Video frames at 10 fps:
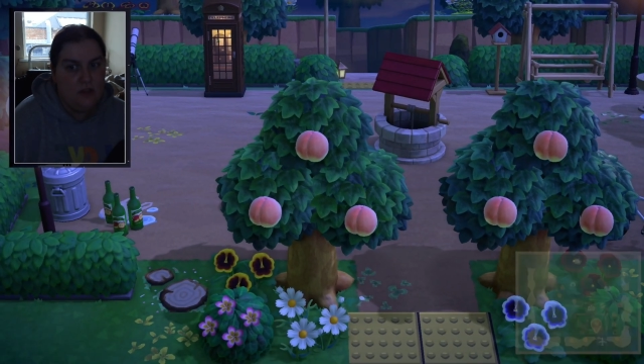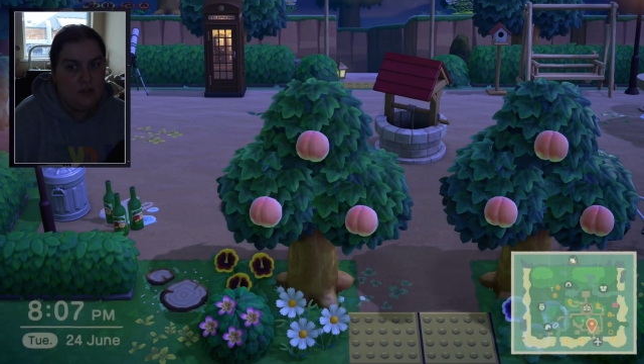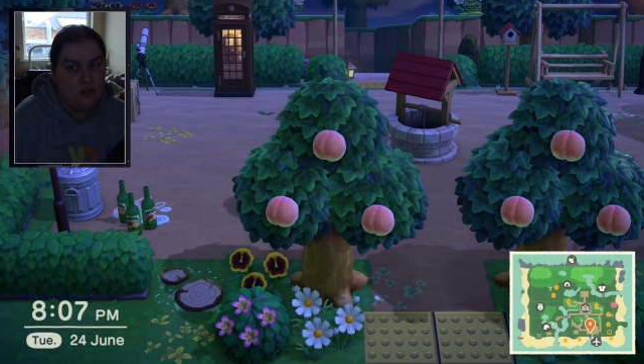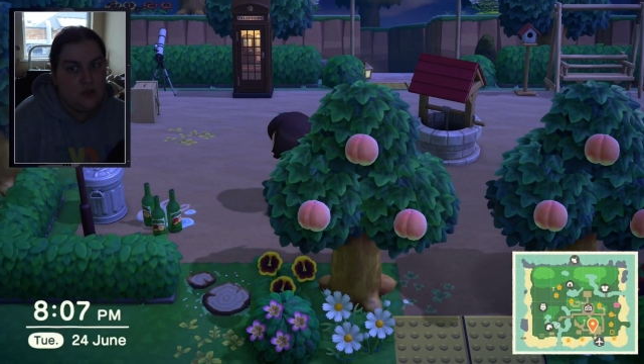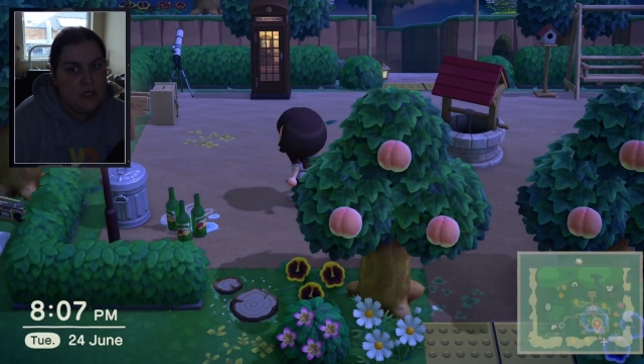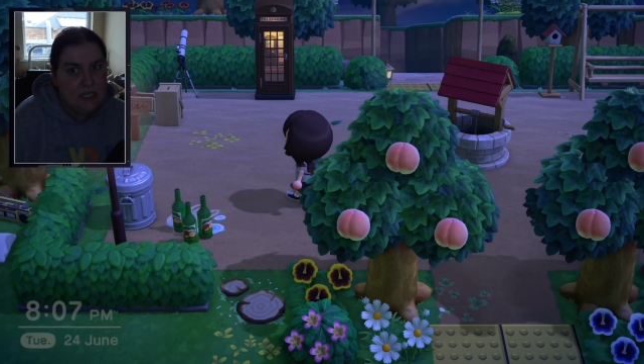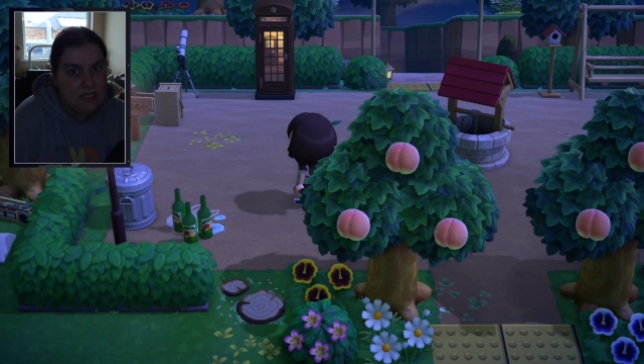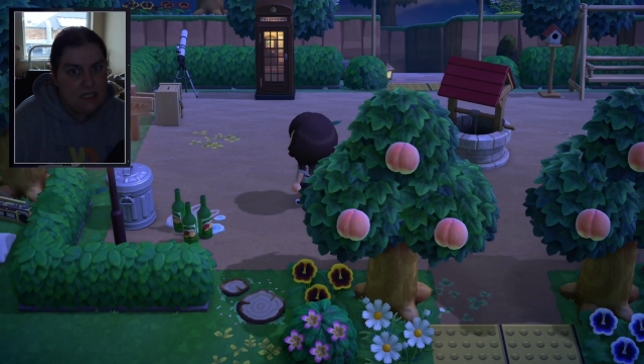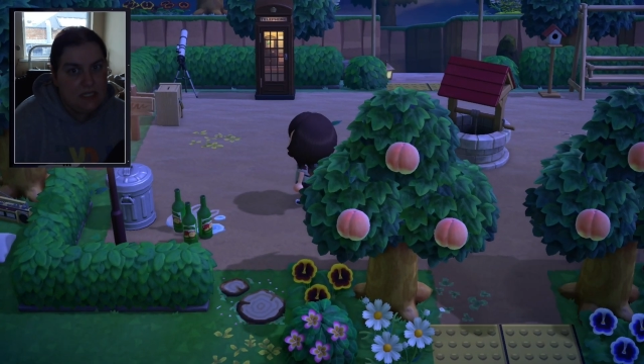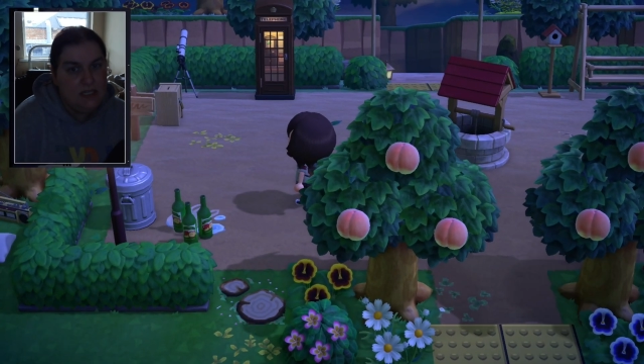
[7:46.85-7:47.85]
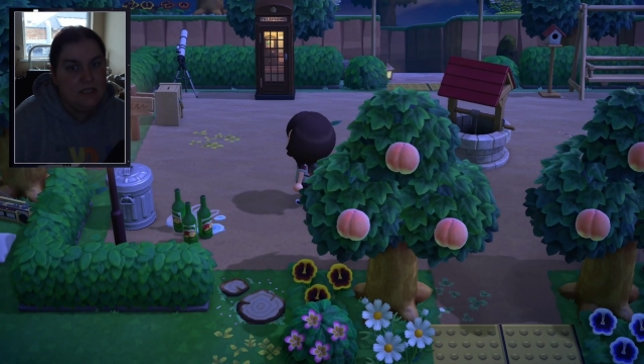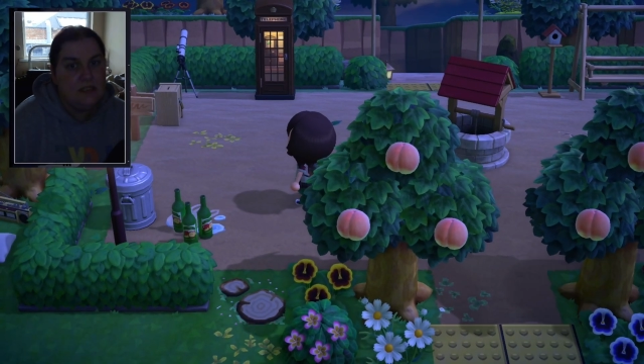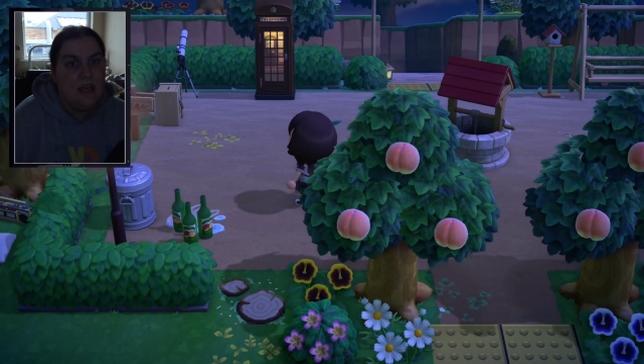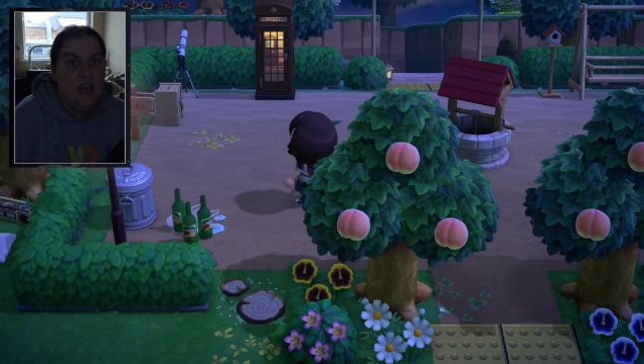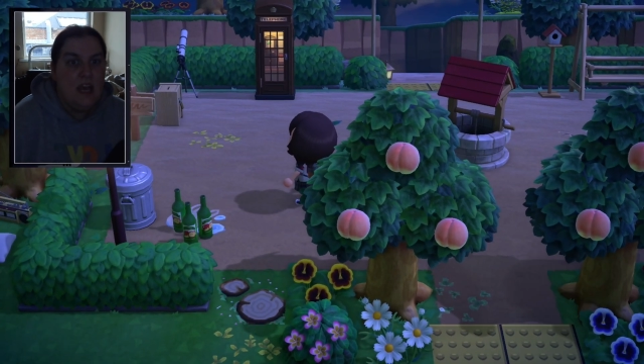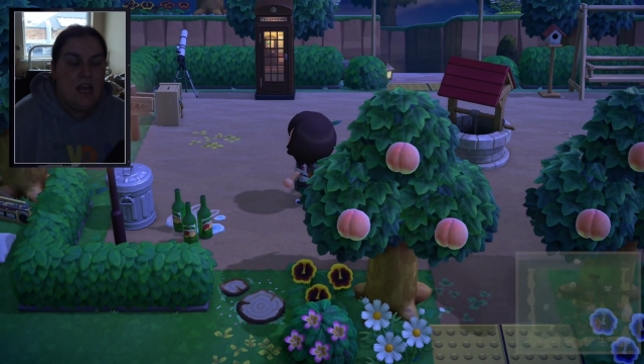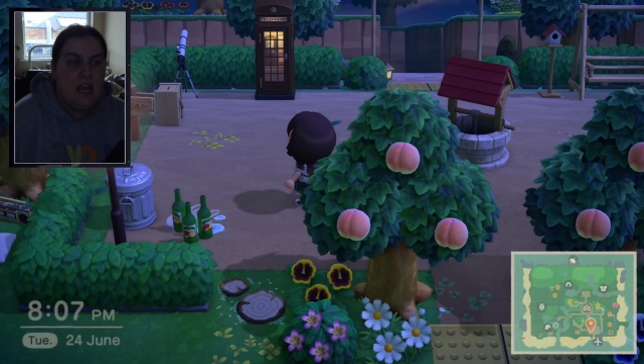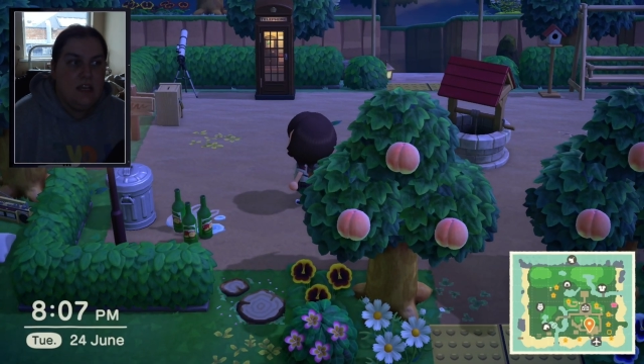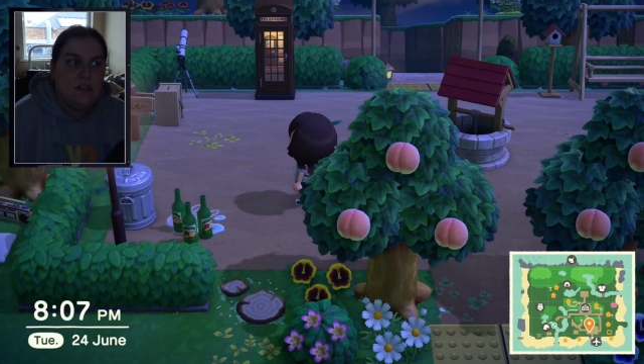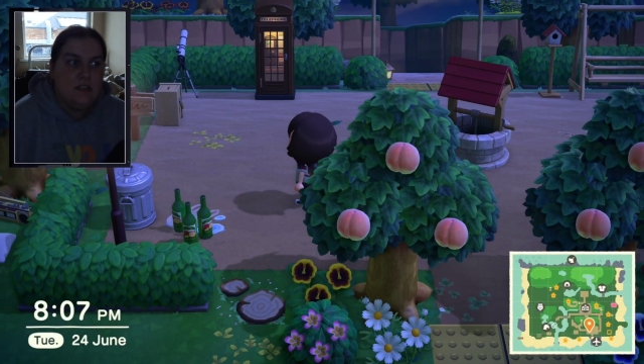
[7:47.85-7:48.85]
trees
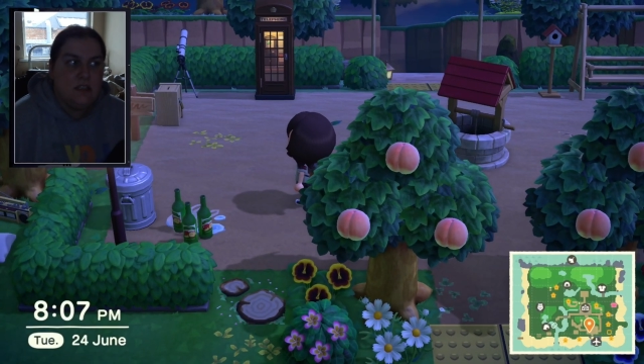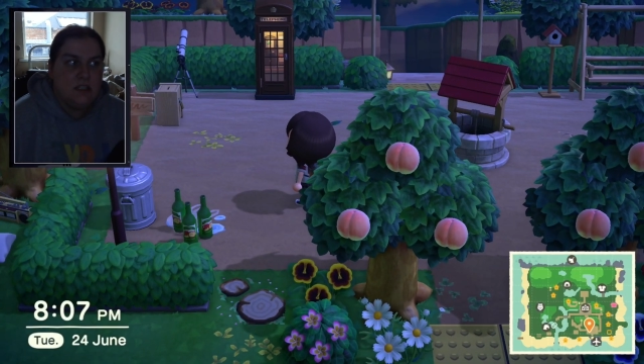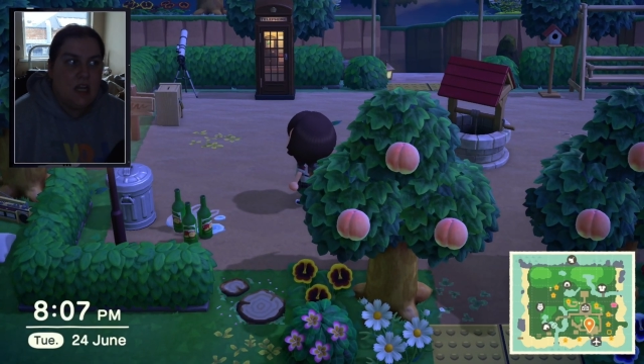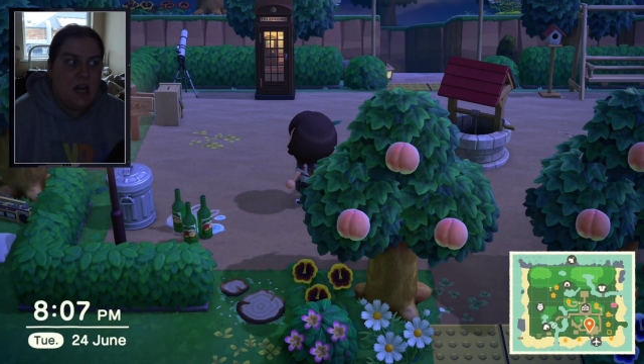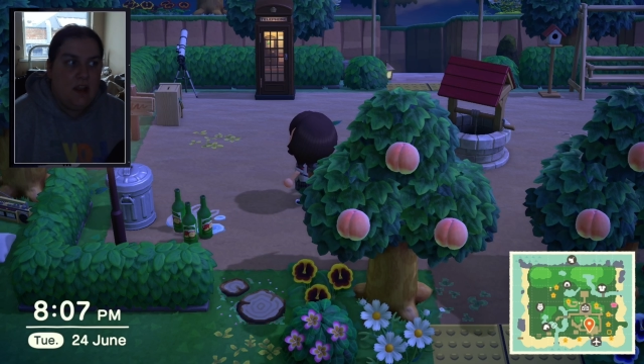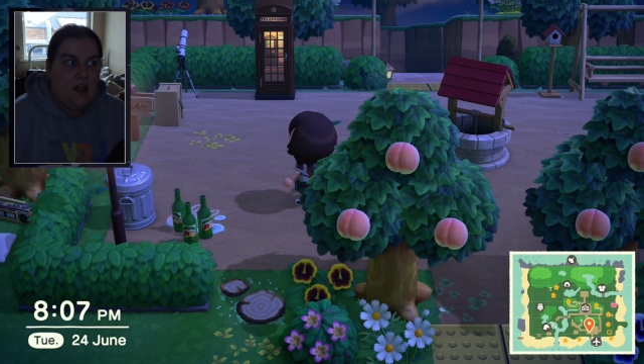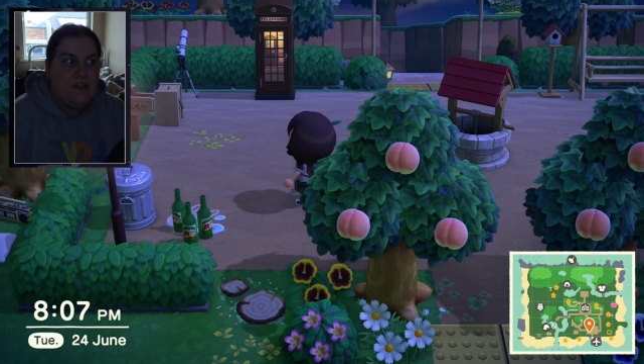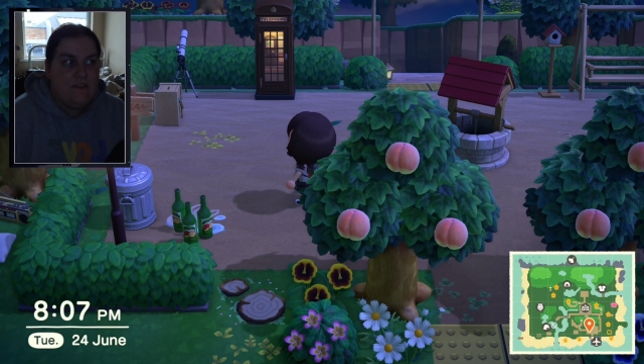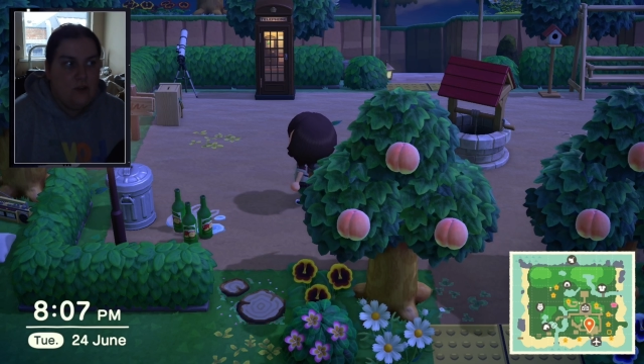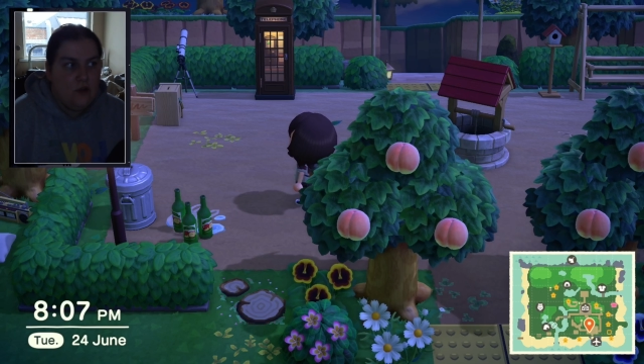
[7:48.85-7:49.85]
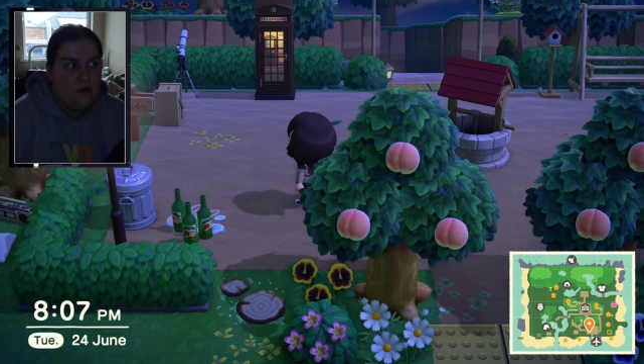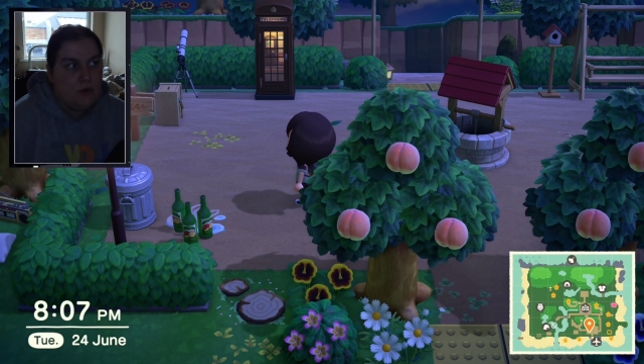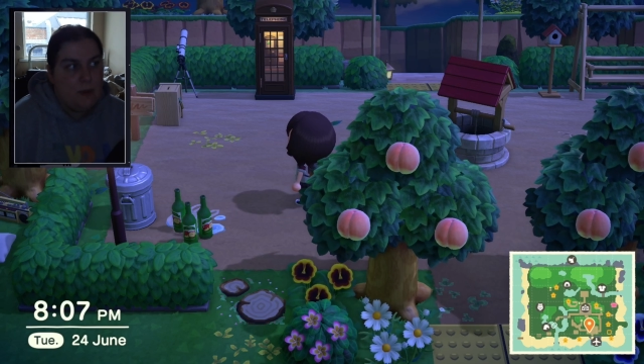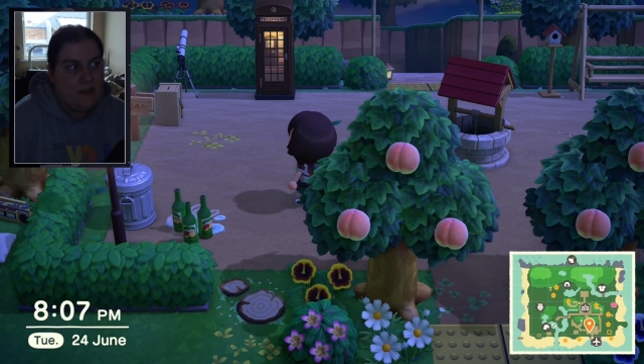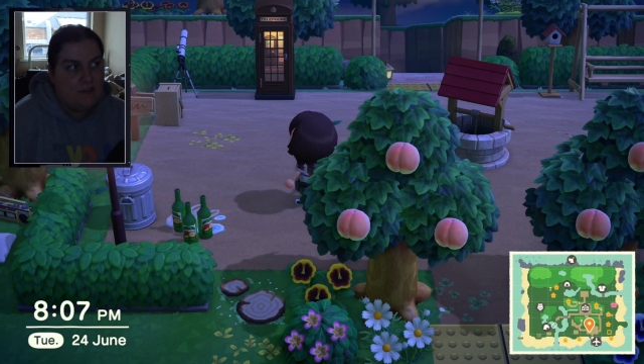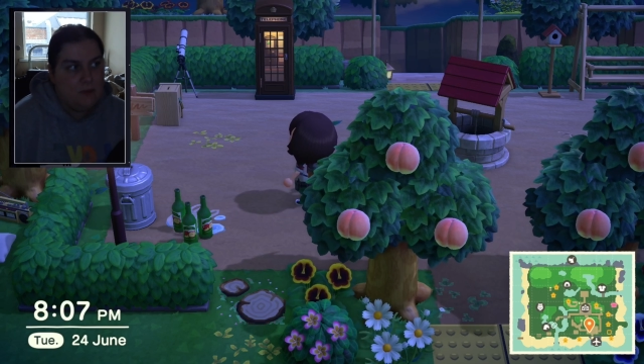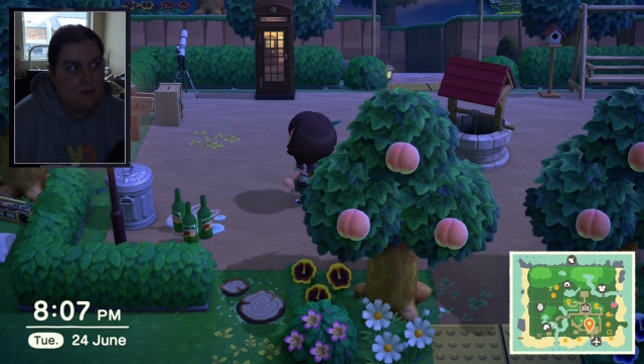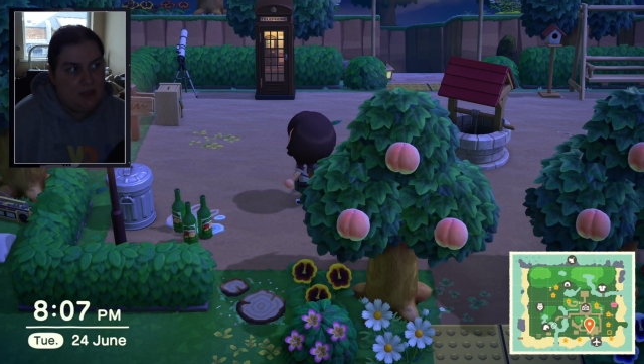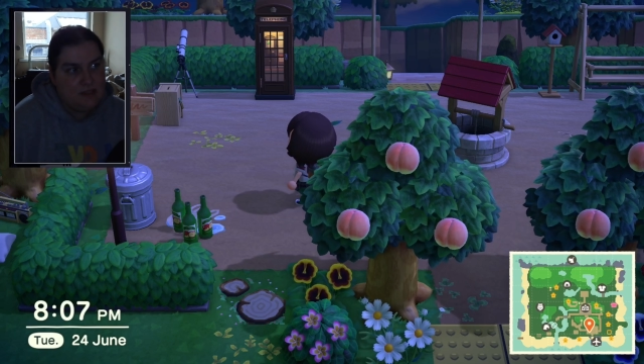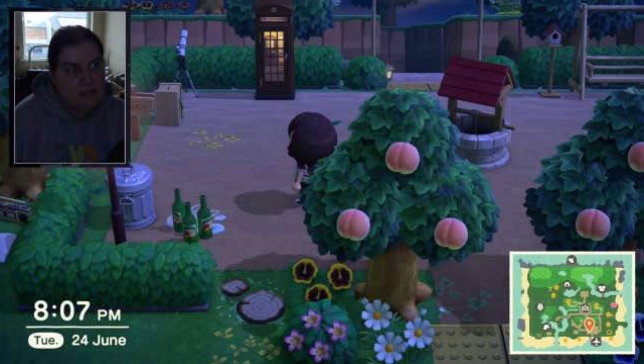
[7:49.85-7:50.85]
and kind of like the further away from the
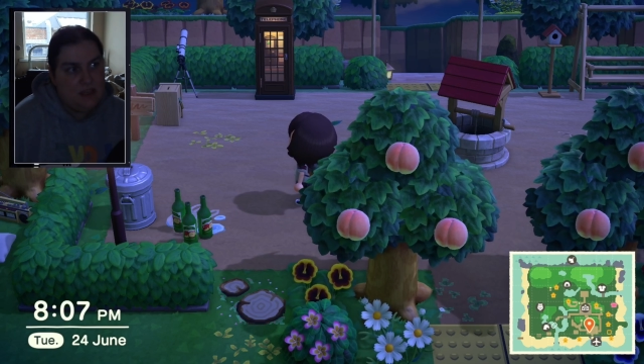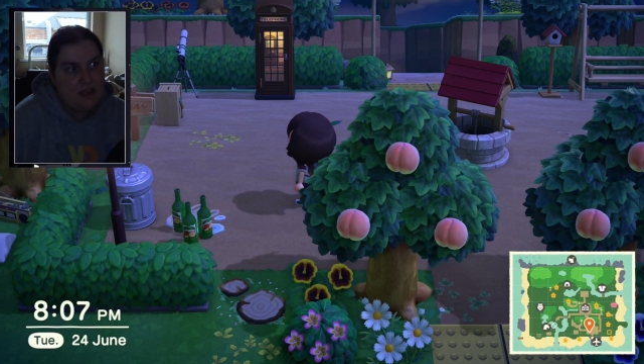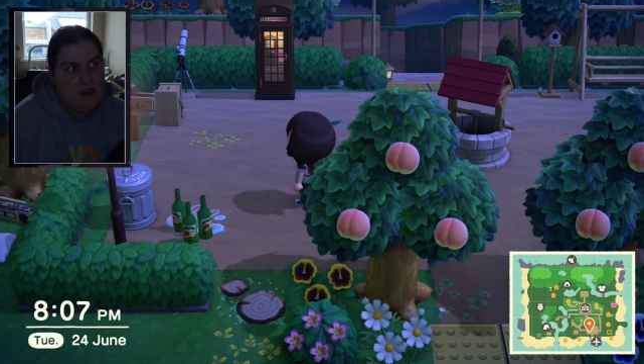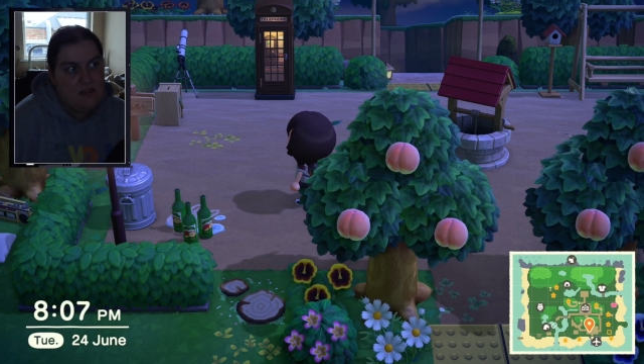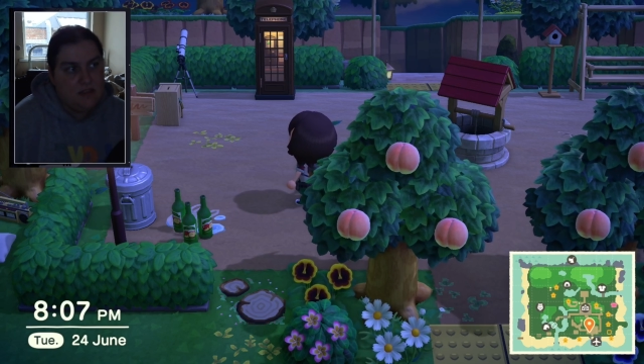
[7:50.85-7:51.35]
plaza you get,